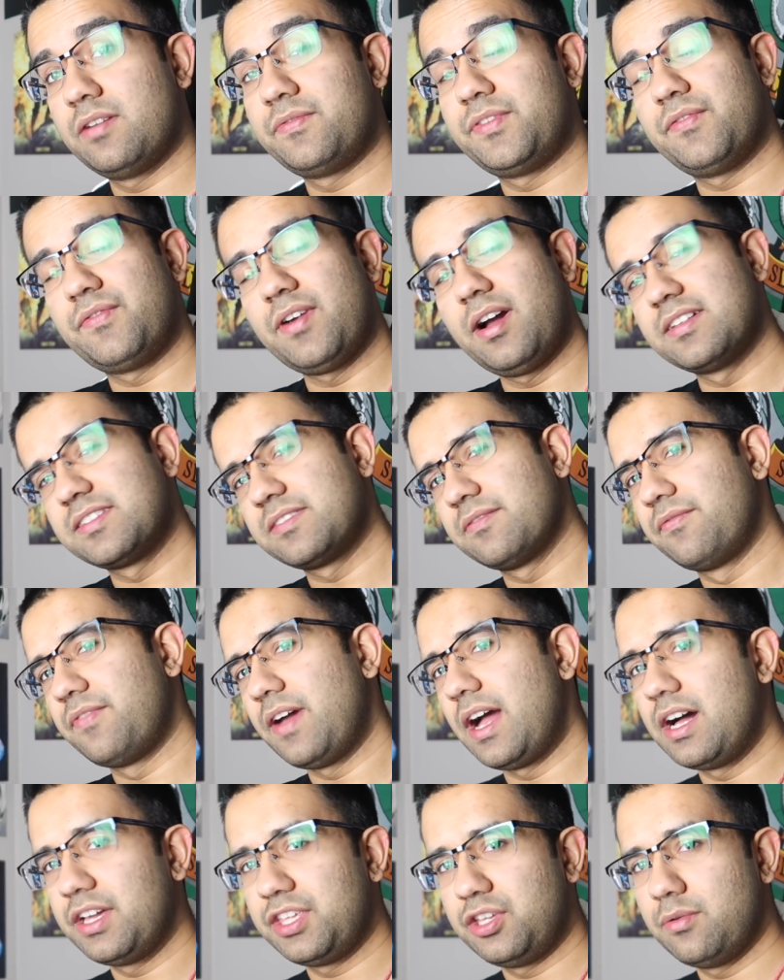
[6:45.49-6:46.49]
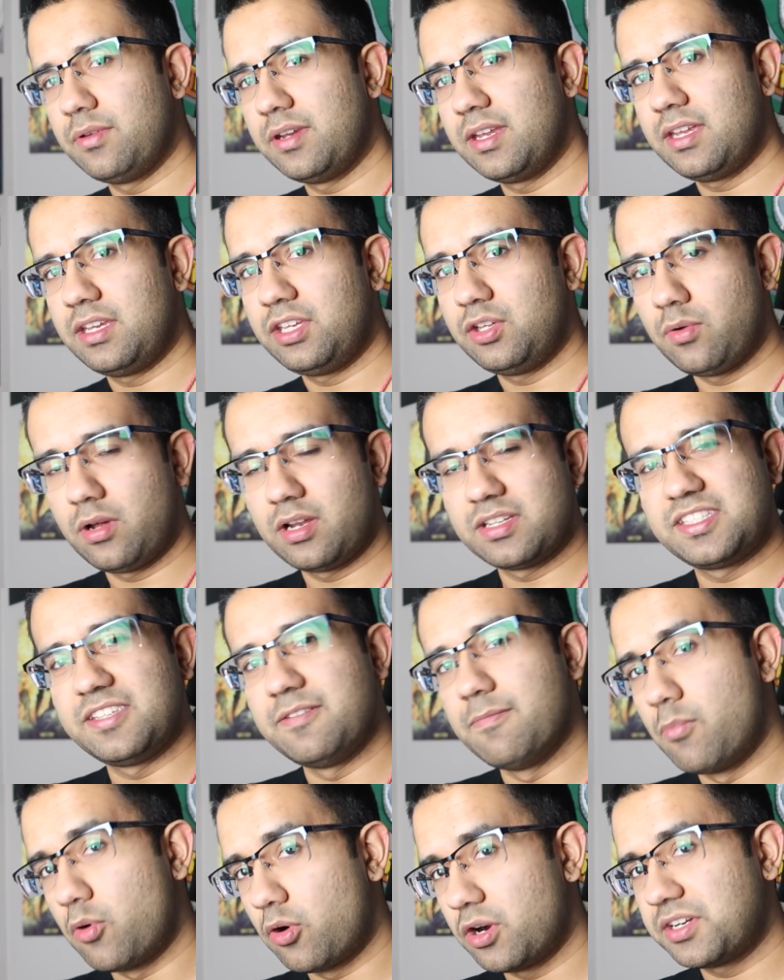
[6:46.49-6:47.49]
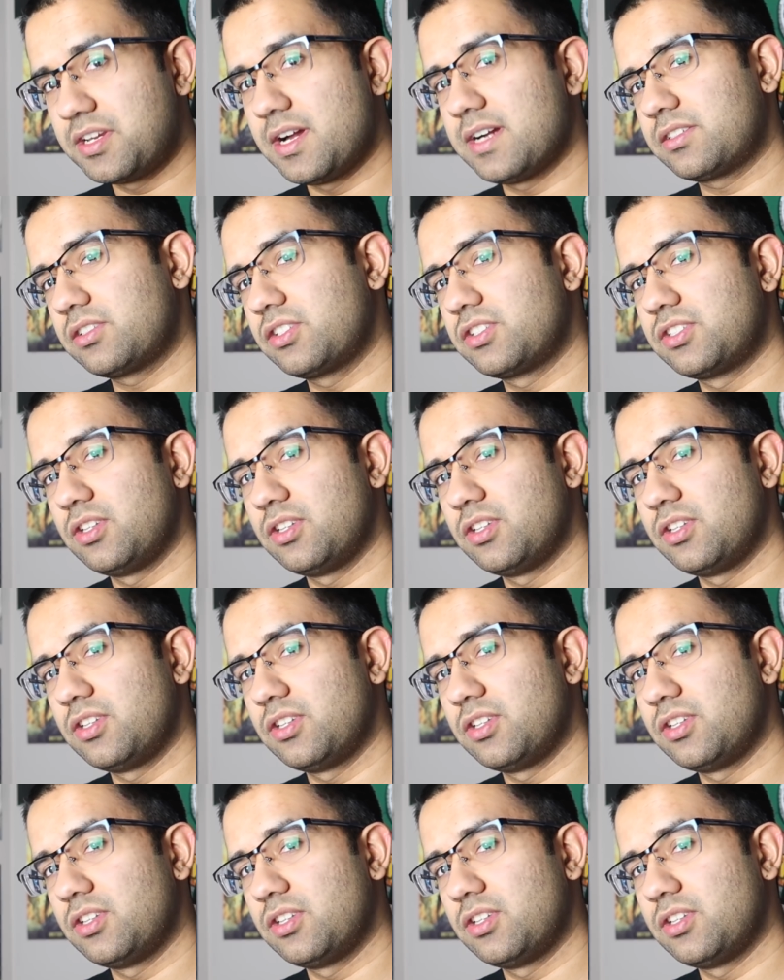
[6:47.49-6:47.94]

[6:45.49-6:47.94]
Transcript: If you found some value in it and you want to see more Dr.